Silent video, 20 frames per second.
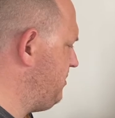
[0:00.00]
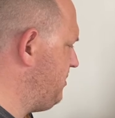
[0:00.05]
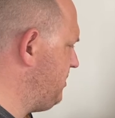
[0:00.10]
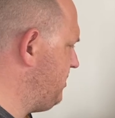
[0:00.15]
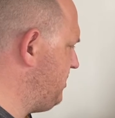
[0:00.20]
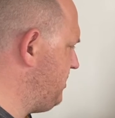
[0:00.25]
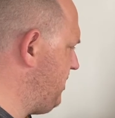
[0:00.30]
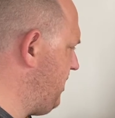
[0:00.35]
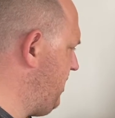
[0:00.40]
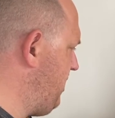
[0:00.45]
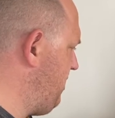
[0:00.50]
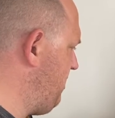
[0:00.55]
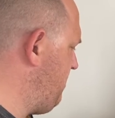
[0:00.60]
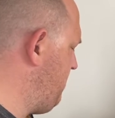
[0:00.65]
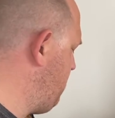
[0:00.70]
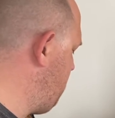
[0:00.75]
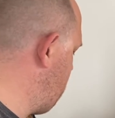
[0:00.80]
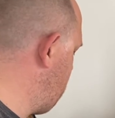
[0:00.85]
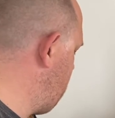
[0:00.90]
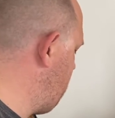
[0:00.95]
to see
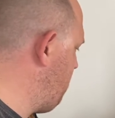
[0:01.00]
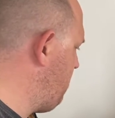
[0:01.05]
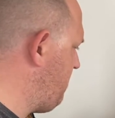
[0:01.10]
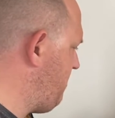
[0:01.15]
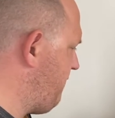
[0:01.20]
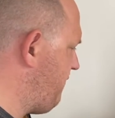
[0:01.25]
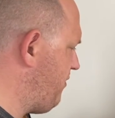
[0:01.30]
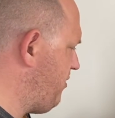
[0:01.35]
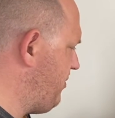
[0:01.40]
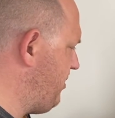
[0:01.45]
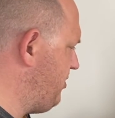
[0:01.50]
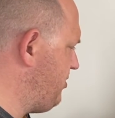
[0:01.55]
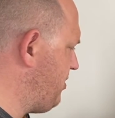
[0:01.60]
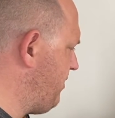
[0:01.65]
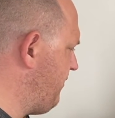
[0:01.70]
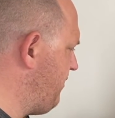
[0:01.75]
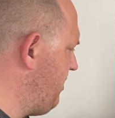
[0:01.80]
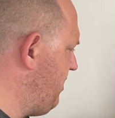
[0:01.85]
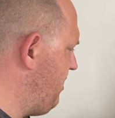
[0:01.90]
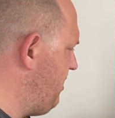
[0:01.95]
the floppy drive.
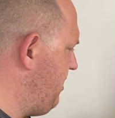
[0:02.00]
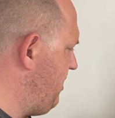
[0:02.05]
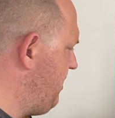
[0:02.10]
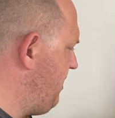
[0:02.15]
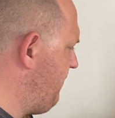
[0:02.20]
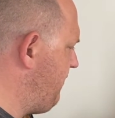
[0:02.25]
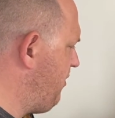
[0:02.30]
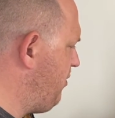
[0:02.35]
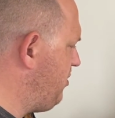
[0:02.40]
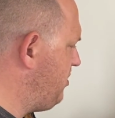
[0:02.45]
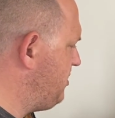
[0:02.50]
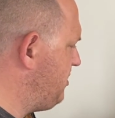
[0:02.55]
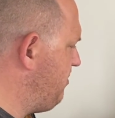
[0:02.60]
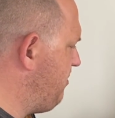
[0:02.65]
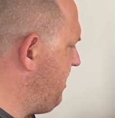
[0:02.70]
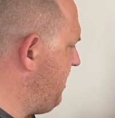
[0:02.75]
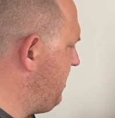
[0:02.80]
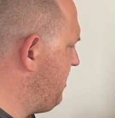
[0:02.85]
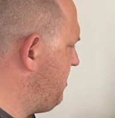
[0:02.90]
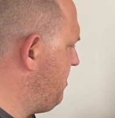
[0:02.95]
If I want to
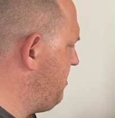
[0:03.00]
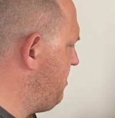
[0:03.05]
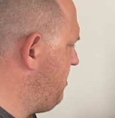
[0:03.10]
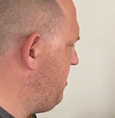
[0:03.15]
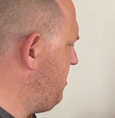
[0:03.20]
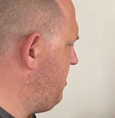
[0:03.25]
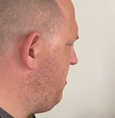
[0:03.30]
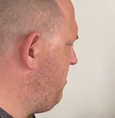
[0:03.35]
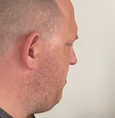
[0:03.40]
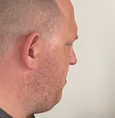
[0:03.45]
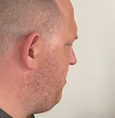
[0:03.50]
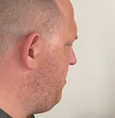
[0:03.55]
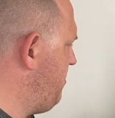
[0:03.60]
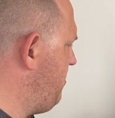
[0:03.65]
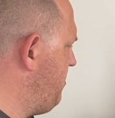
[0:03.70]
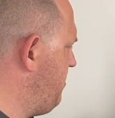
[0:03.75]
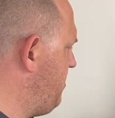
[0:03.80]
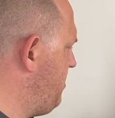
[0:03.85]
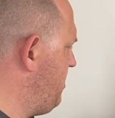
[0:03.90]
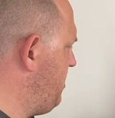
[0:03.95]
make
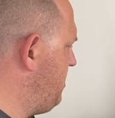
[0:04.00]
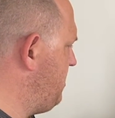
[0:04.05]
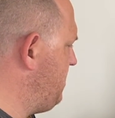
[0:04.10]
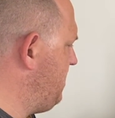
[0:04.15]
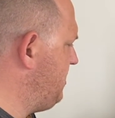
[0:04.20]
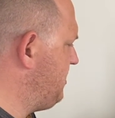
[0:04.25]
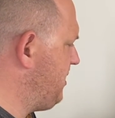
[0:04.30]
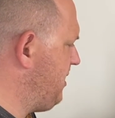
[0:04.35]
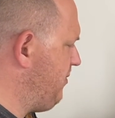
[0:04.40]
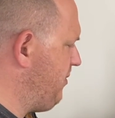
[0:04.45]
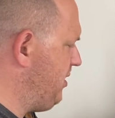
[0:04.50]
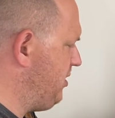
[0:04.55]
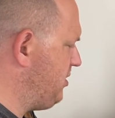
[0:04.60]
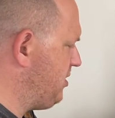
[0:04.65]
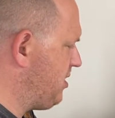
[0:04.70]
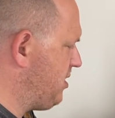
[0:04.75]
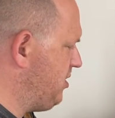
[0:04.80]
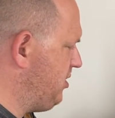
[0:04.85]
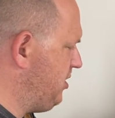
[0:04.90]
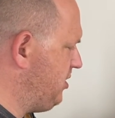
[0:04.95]
a disk image, I
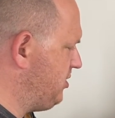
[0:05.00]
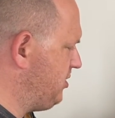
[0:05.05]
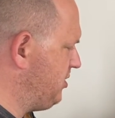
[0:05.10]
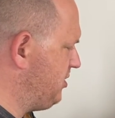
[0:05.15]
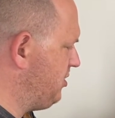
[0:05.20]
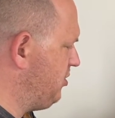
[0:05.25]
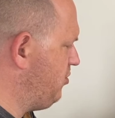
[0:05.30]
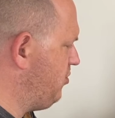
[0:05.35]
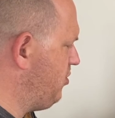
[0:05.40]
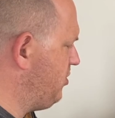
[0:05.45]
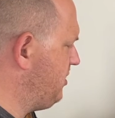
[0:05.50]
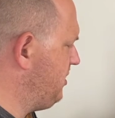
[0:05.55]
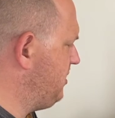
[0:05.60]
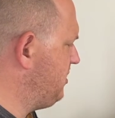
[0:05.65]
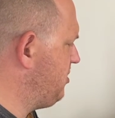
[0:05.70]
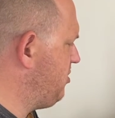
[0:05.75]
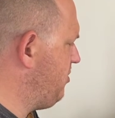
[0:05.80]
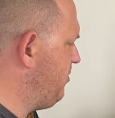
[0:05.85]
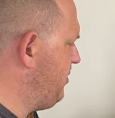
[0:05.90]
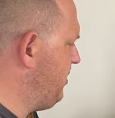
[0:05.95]
can use just normal disk
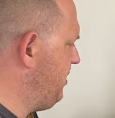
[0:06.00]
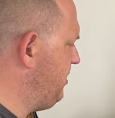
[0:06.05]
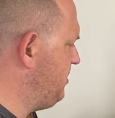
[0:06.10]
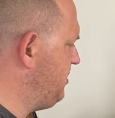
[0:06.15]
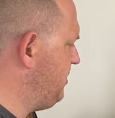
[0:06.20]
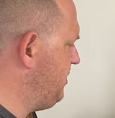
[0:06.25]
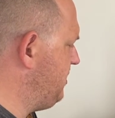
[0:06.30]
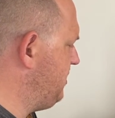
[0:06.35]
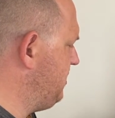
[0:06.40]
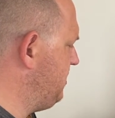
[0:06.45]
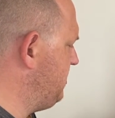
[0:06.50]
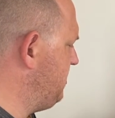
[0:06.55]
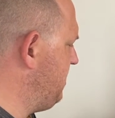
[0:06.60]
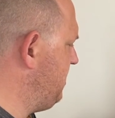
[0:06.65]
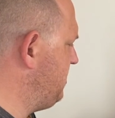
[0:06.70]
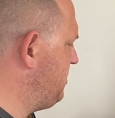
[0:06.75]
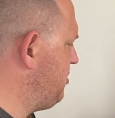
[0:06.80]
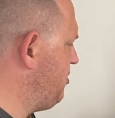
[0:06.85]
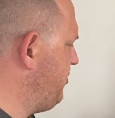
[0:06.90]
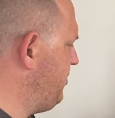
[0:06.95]
copy. So this is
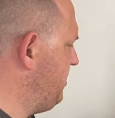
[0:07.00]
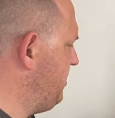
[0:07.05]
disk copy